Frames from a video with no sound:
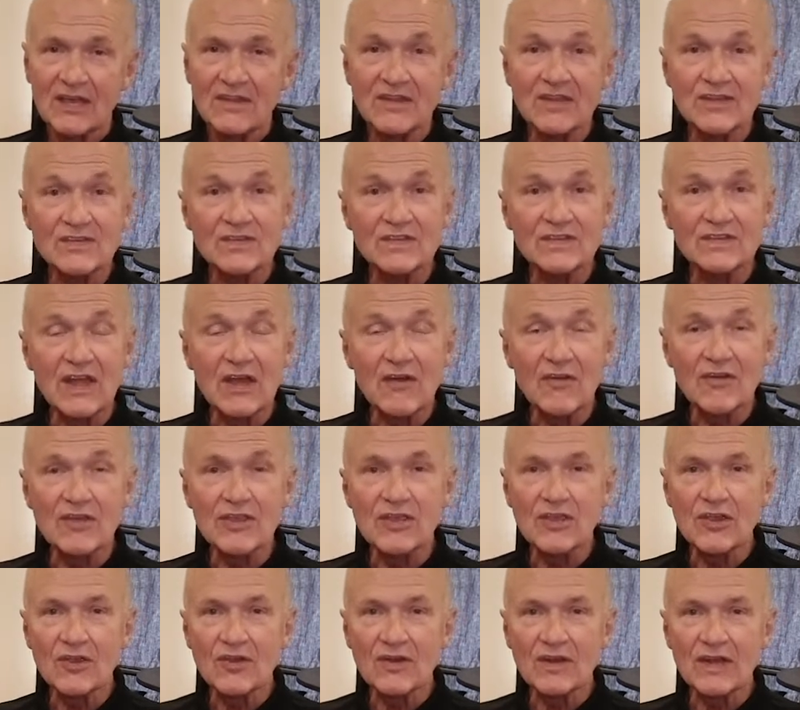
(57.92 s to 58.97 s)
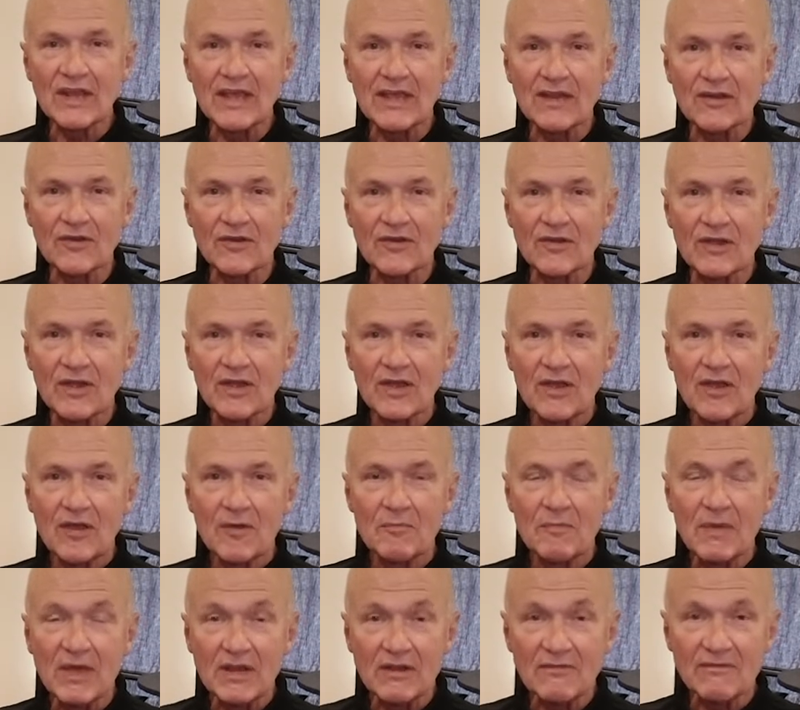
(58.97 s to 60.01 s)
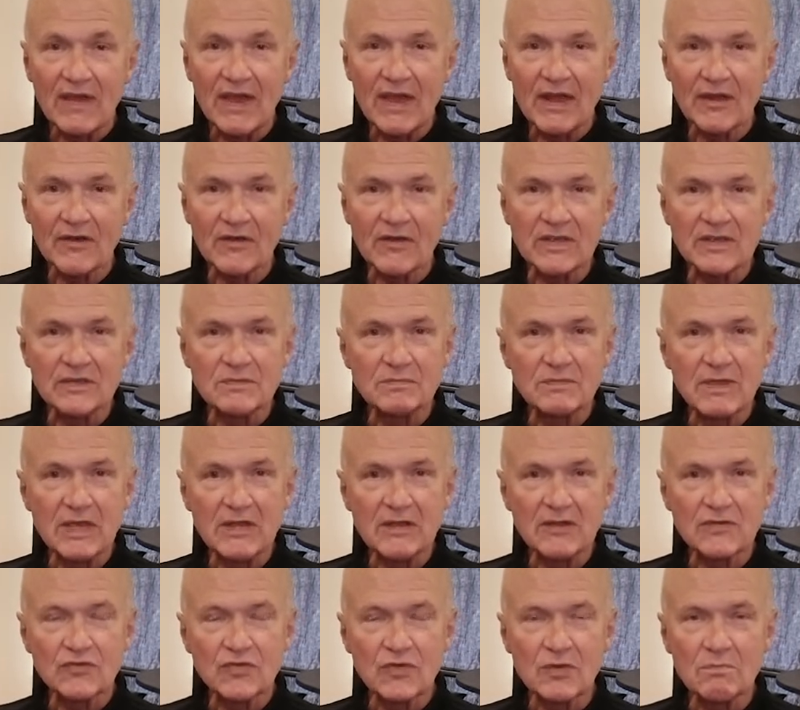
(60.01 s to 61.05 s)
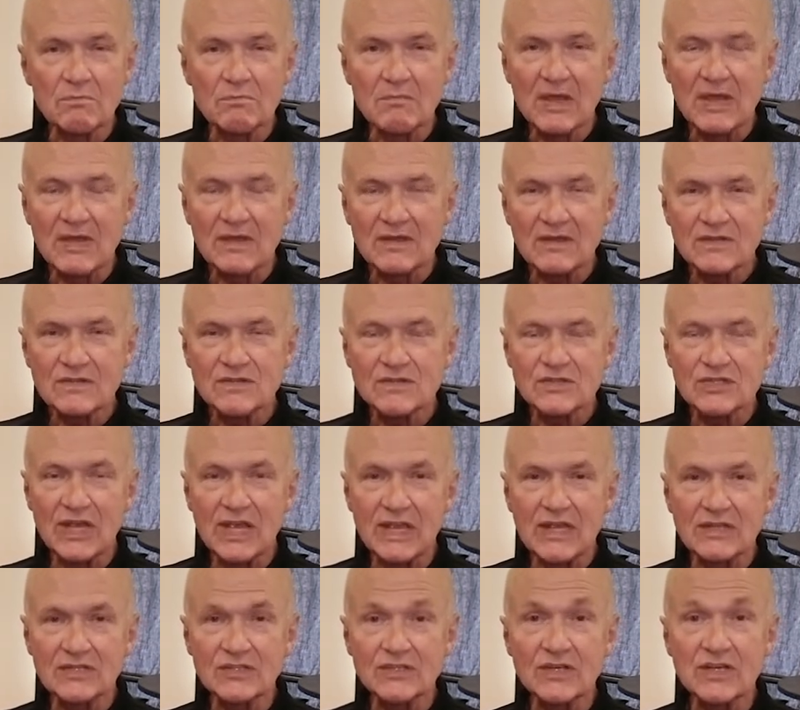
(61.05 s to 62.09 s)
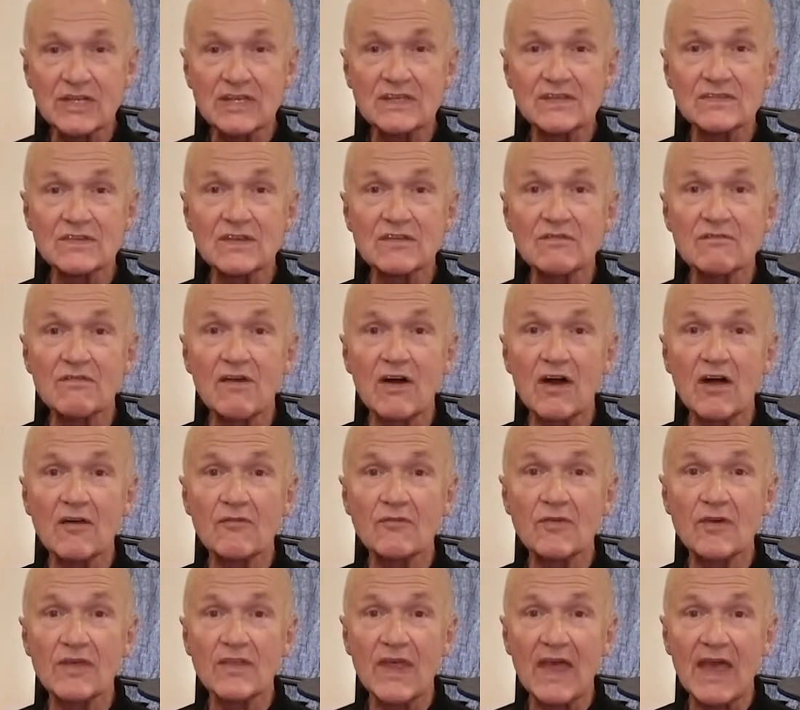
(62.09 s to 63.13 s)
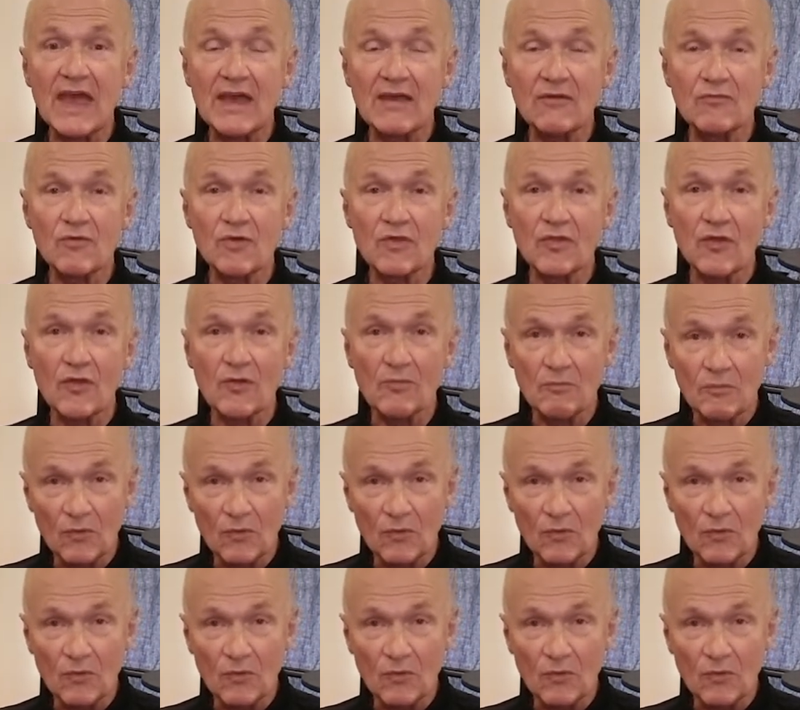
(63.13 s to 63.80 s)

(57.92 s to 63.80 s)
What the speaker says: This is now a year later. Men of Valor has made a tremendous change, and he's involved with ACT, where they're